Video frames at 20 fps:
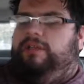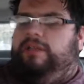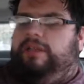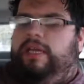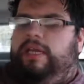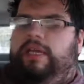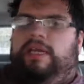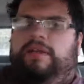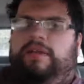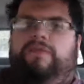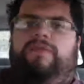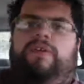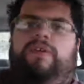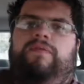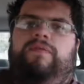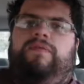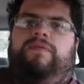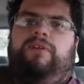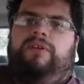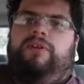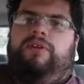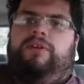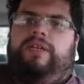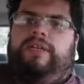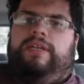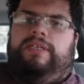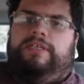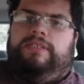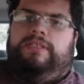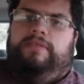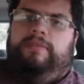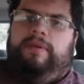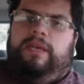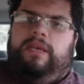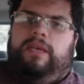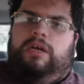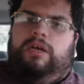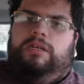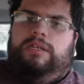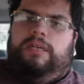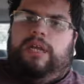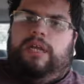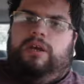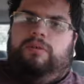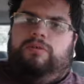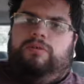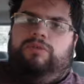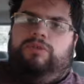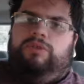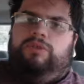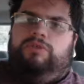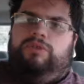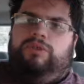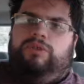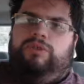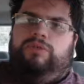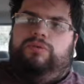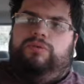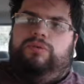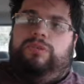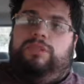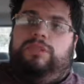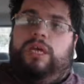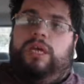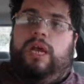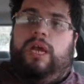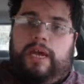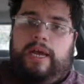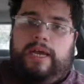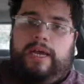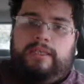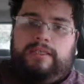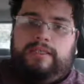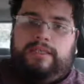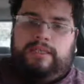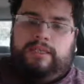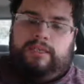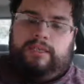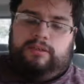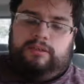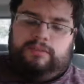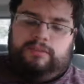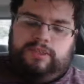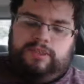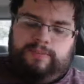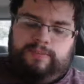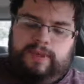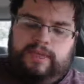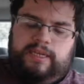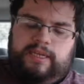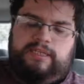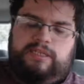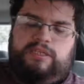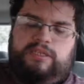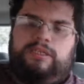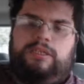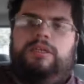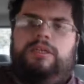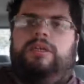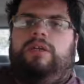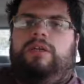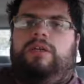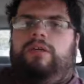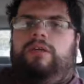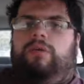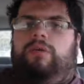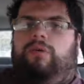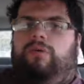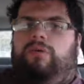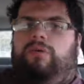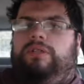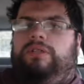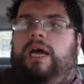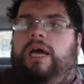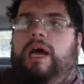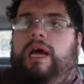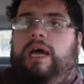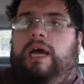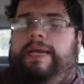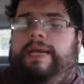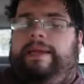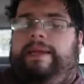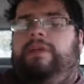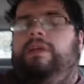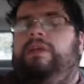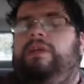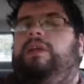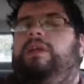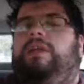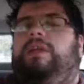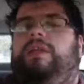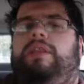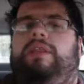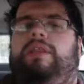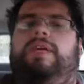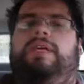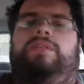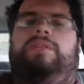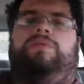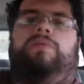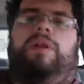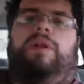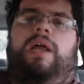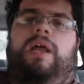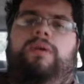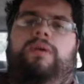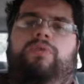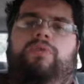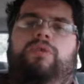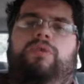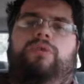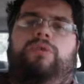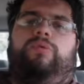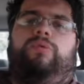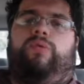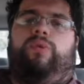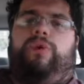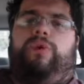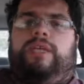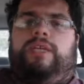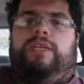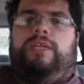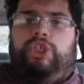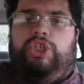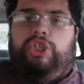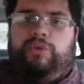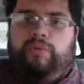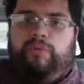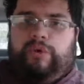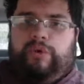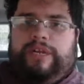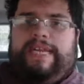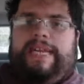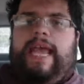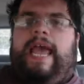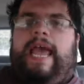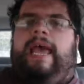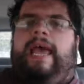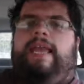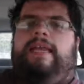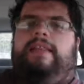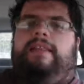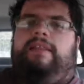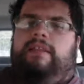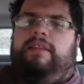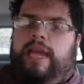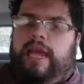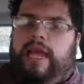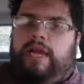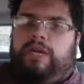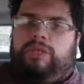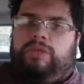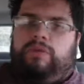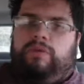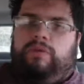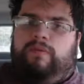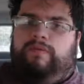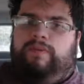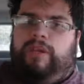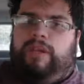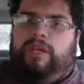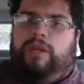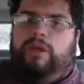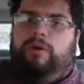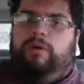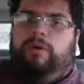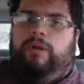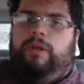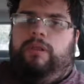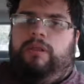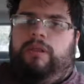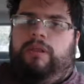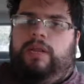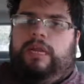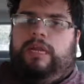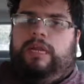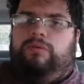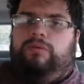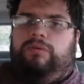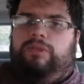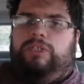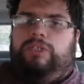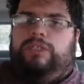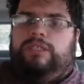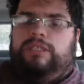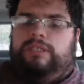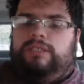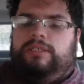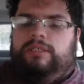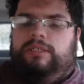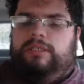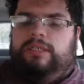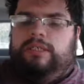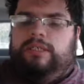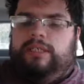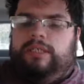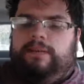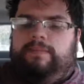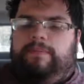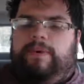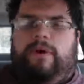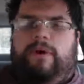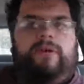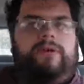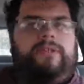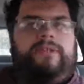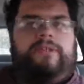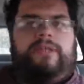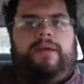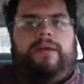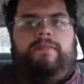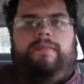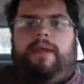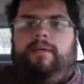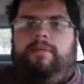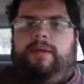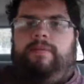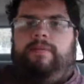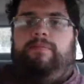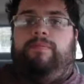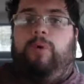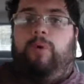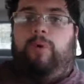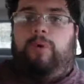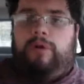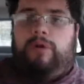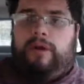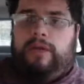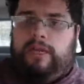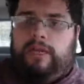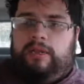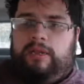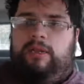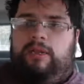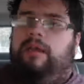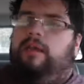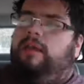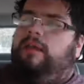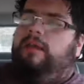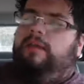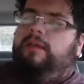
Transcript: Then if it further needs to be cut down due to size and space or time, that's when I will re-edit the actual video, and then I will just delete parts that may be boring.